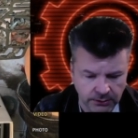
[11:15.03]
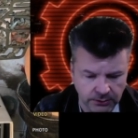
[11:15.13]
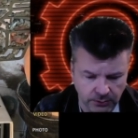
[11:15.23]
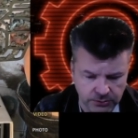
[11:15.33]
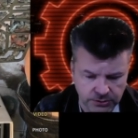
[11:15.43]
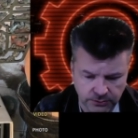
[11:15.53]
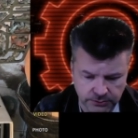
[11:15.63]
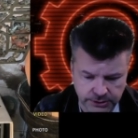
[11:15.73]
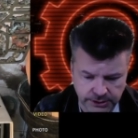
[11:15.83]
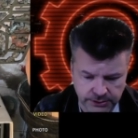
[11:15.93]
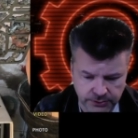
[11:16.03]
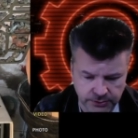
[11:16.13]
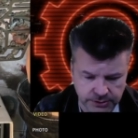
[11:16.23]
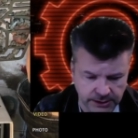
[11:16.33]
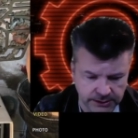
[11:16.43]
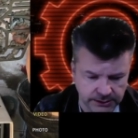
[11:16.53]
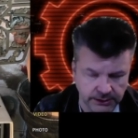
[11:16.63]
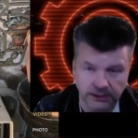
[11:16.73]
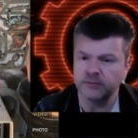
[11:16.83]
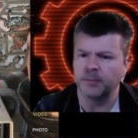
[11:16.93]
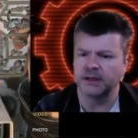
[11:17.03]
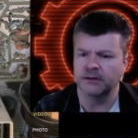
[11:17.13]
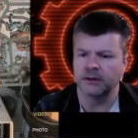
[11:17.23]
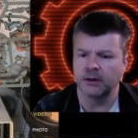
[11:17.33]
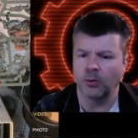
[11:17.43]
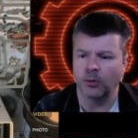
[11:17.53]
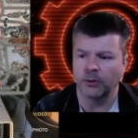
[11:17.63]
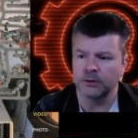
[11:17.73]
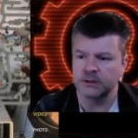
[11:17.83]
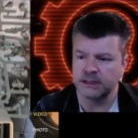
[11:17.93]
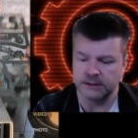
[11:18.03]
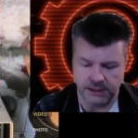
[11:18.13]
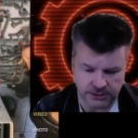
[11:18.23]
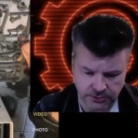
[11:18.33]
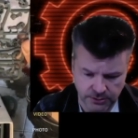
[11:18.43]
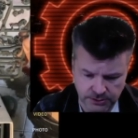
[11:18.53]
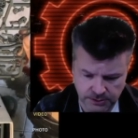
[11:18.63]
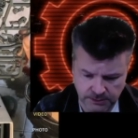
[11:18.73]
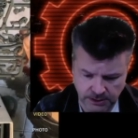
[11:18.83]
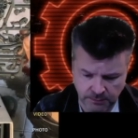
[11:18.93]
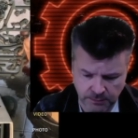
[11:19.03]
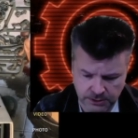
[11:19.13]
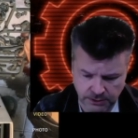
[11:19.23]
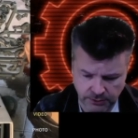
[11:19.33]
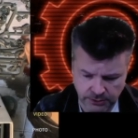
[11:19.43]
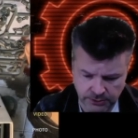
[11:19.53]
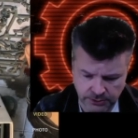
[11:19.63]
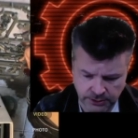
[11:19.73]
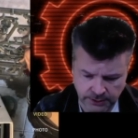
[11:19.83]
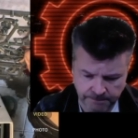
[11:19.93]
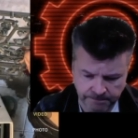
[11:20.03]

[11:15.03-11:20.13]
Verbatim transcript: Loads and loads of chainswords, actually. Love to build a, a one to one scale chainsword at some time. Must get around to doing that.